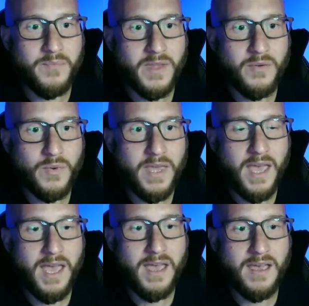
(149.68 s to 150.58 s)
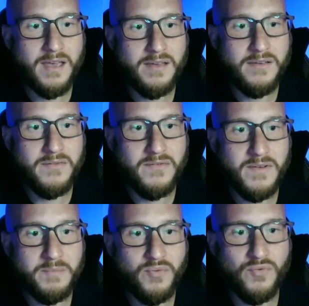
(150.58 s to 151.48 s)
We have
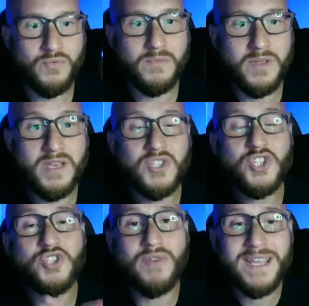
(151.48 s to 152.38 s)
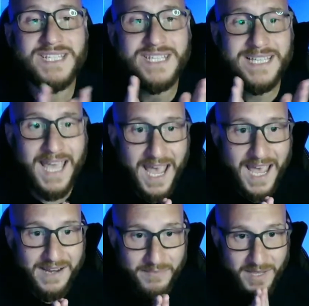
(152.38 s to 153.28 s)
Strange
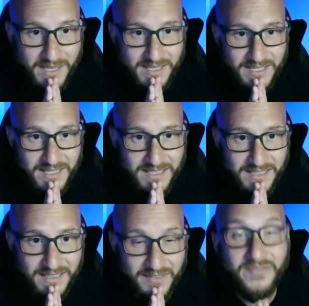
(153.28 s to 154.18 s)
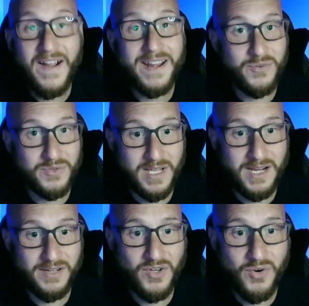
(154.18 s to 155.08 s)
Academy, the finals
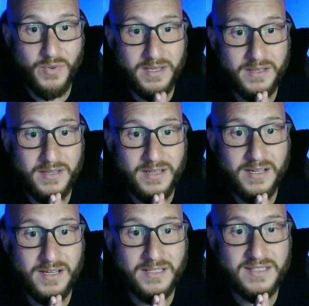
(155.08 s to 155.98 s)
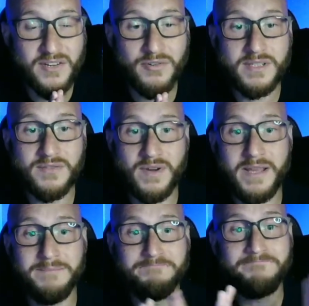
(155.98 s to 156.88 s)
ongoing series,
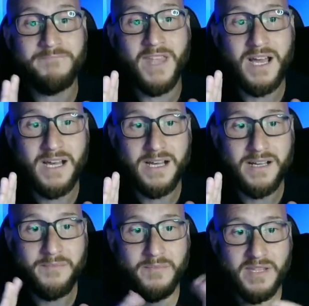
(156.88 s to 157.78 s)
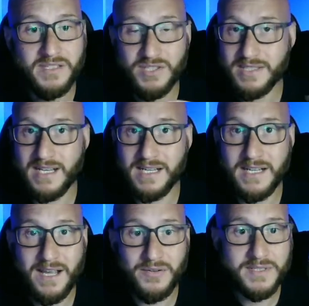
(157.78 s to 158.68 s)
right? It just got
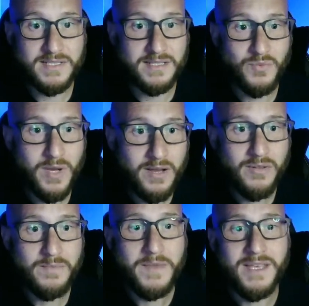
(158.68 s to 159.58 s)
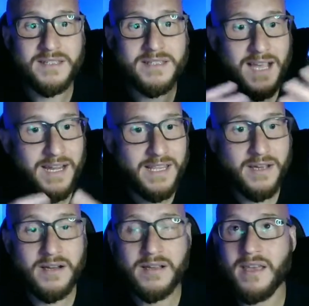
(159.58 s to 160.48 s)
announced as well. Scotty
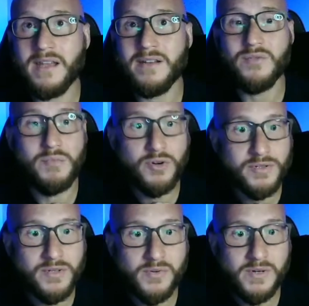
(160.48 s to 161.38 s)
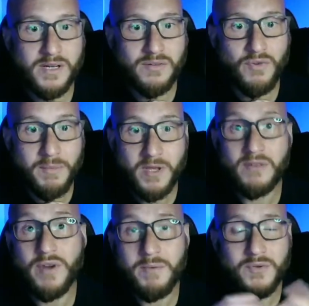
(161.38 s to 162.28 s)
Young and Humberto
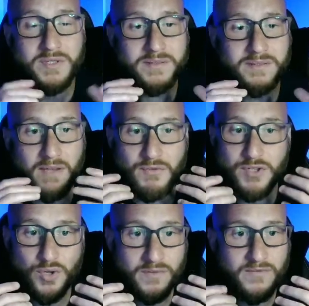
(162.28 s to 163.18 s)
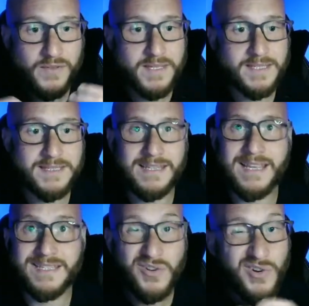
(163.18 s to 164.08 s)
Ramos, they've returned for this.
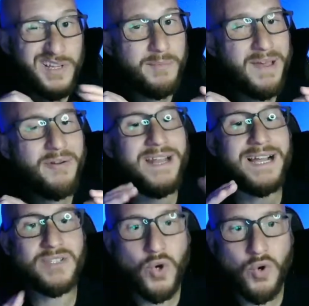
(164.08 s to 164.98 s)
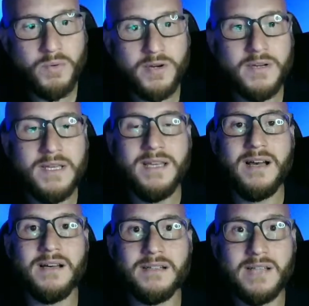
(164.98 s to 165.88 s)
It's going to come out in October
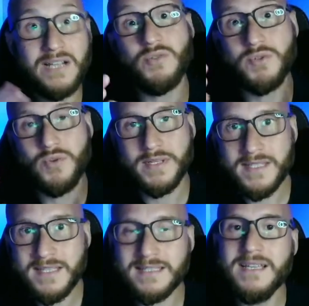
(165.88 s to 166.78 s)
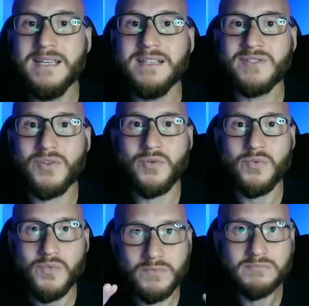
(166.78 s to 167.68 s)
26th.
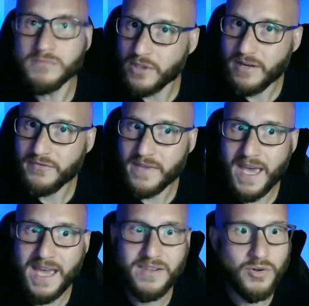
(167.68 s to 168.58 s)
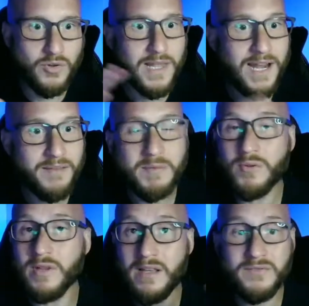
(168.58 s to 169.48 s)
So look out for that. A lot of
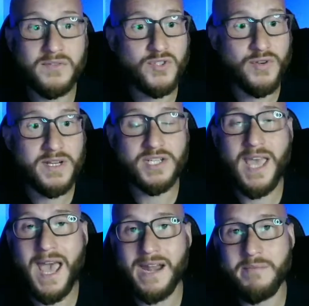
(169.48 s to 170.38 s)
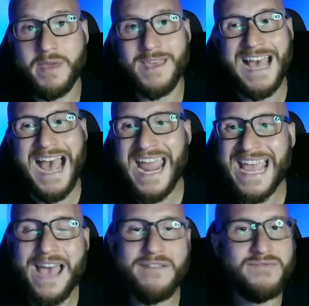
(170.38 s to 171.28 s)
people love Strange Academy. I
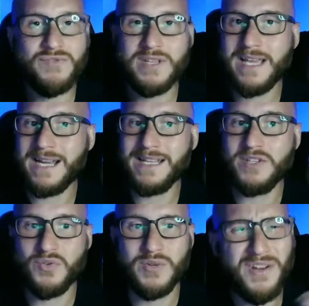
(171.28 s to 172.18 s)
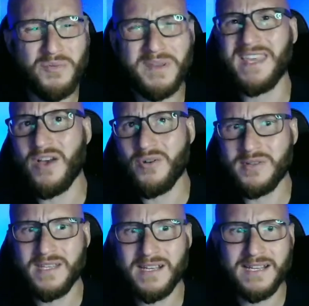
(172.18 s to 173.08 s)
haven't really gotten into it. I know Miguel
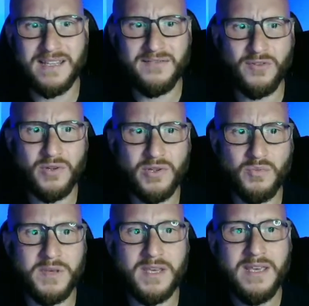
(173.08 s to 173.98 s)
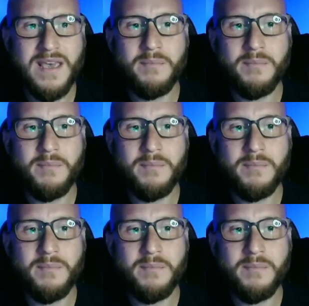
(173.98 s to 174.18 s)
did, I think, for a little bit.